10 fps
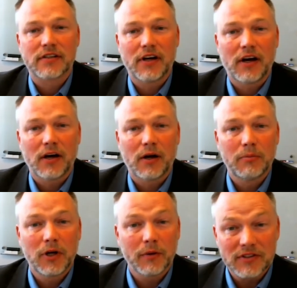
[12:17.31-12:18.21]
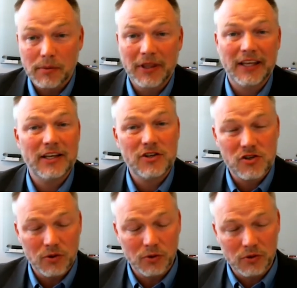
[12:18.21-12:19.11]
and some of the
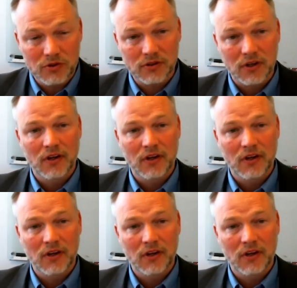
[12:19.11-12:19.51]
issues